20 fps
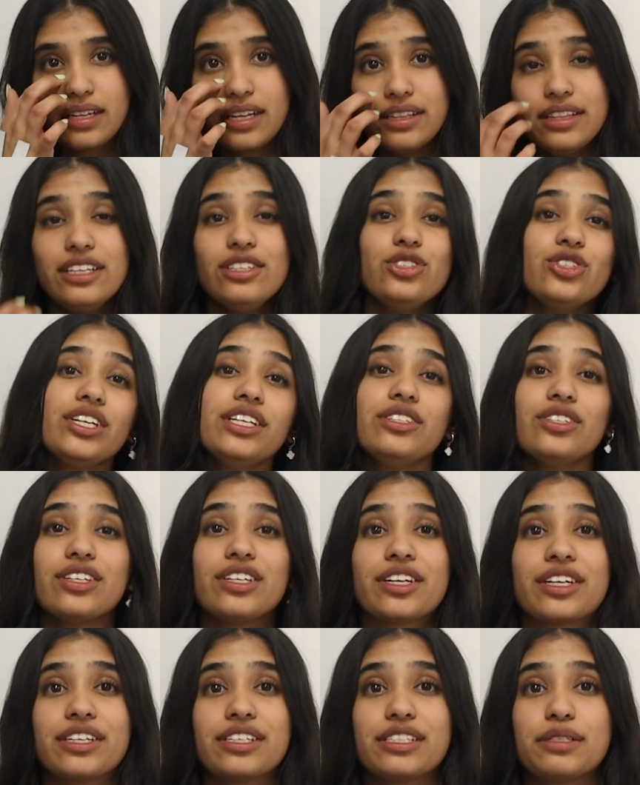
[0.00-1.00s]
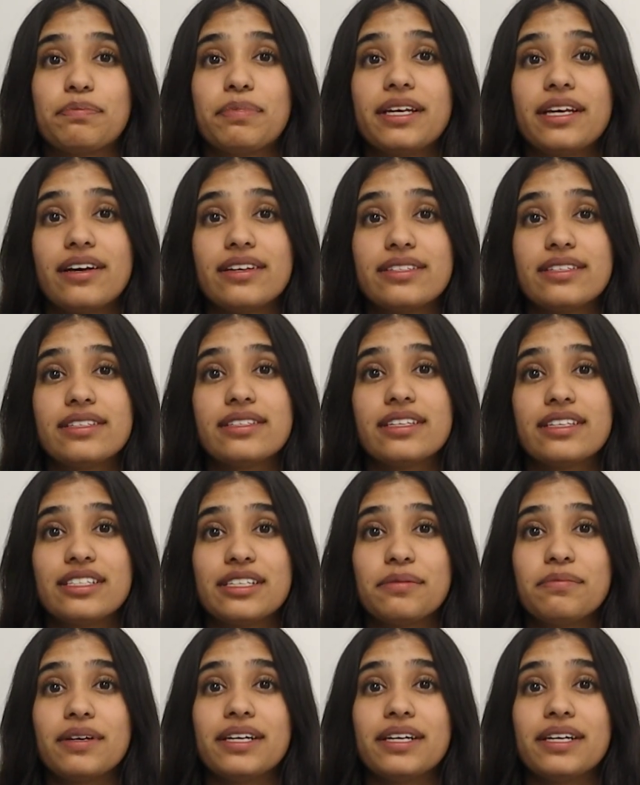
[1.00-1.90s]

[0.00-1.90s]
This change occurs because the system